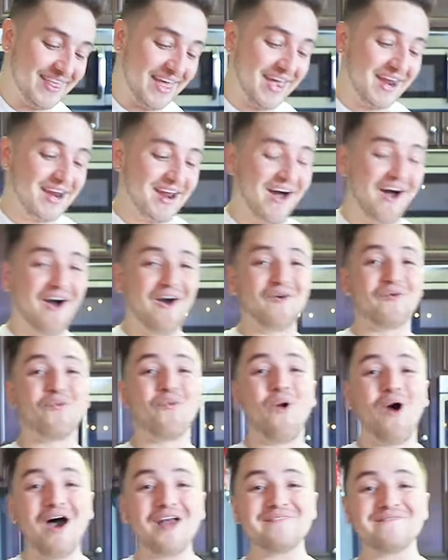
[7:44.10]
than our
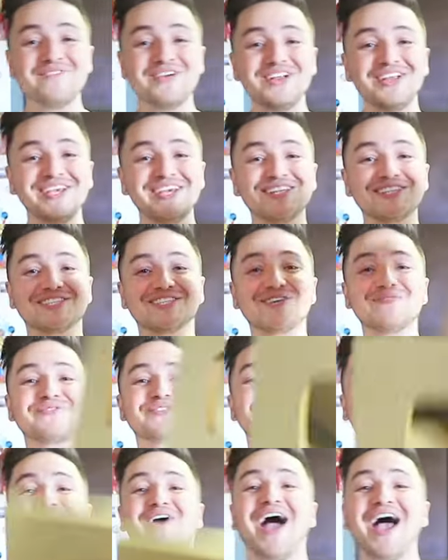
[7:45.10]
1 million
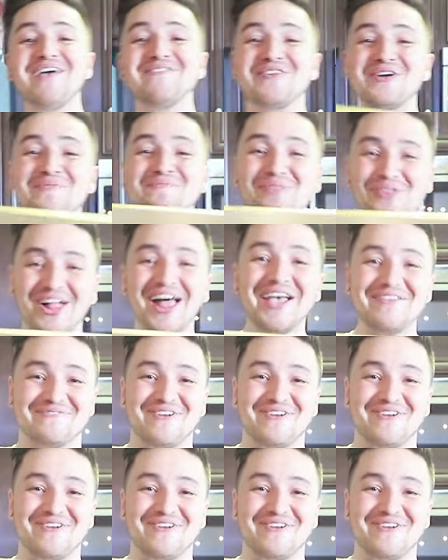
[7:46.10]
subscriber play